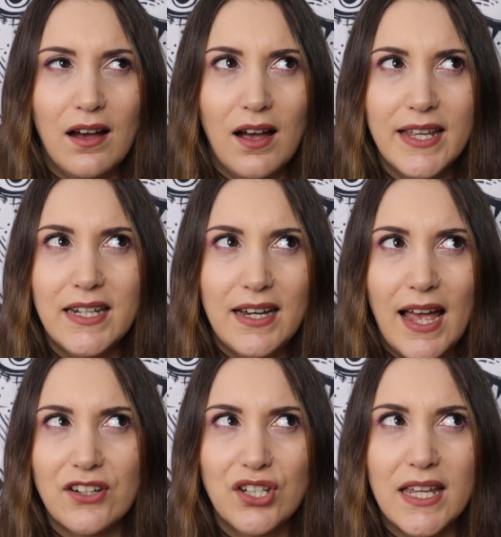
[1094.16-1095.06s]
I didn't
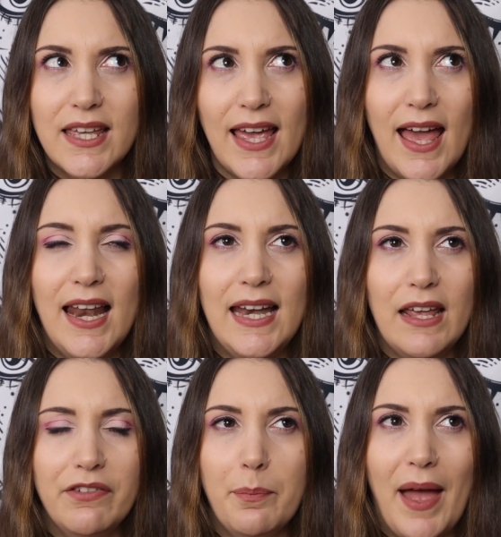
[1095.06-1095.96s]
actually get a
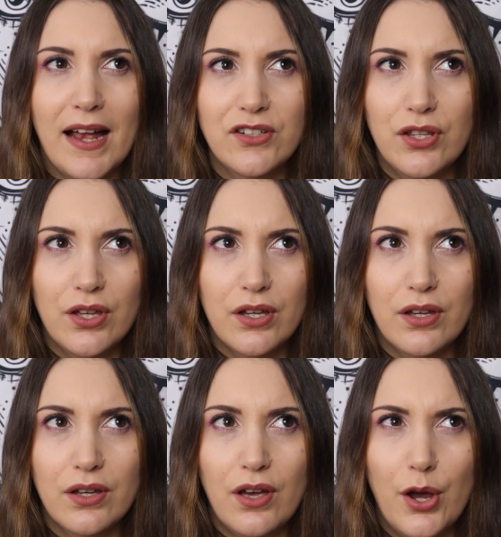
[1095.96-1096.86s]
lift back to
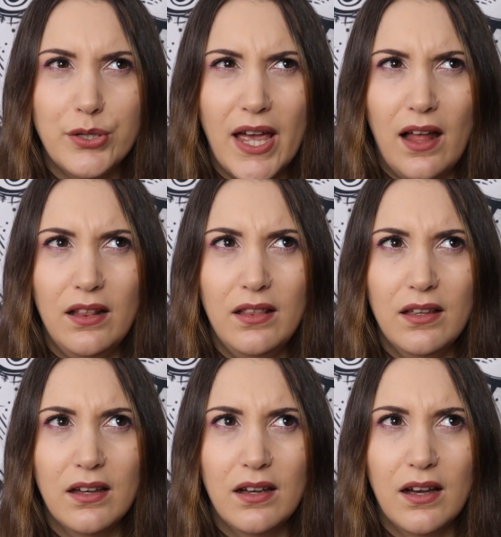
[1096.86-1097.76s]
the
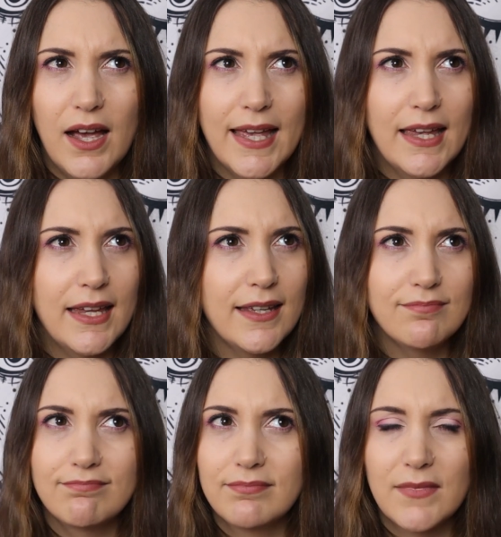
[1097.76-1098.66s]
hotel. I
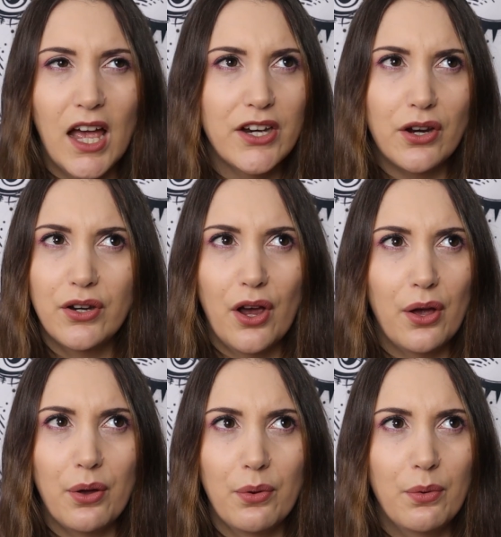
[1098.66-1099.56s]
don't
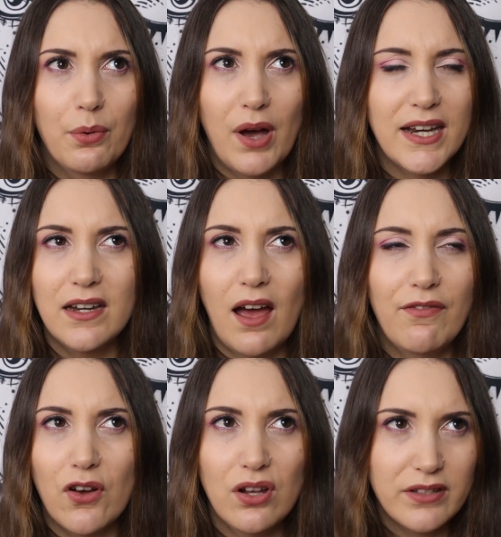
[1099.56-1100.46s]
know, I
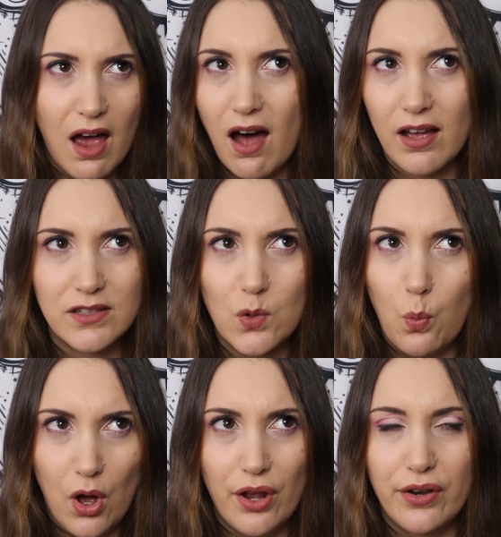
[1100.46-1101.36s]
forgot to ask,
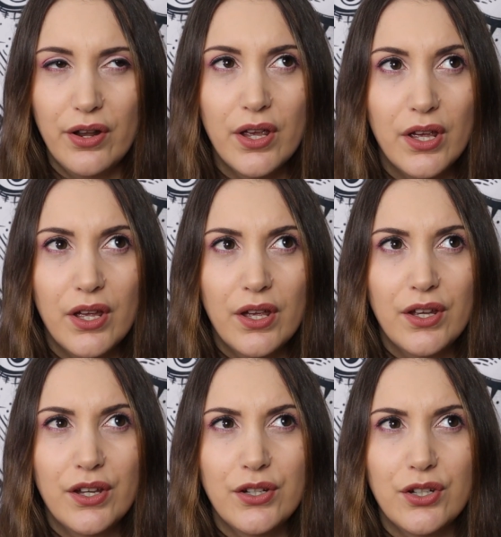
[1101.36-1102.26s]
1.
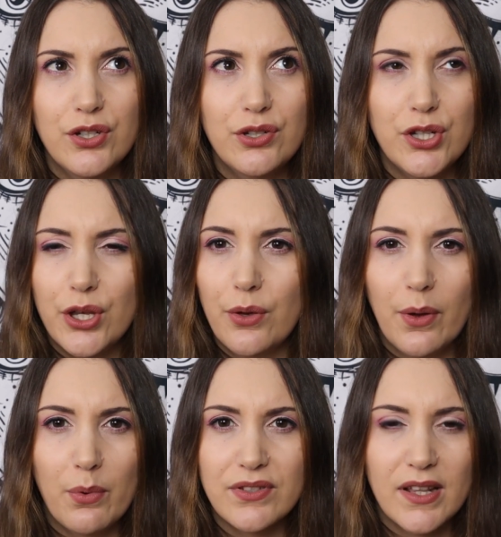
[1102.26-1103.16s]
2,
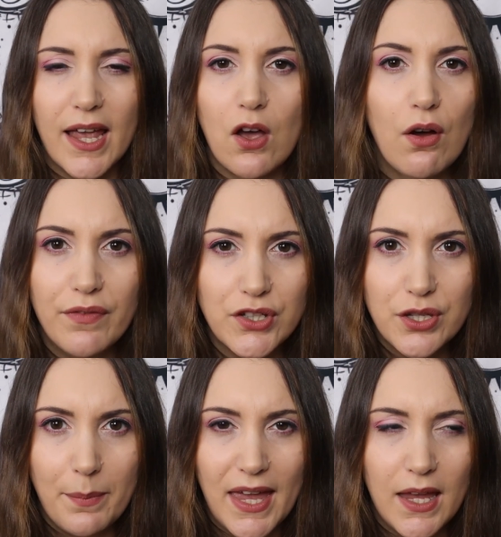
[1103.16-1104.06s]
it wasn't like offered
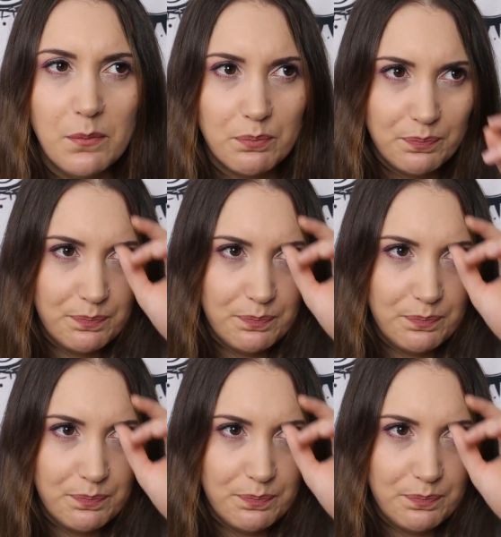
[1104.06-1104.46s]
to me.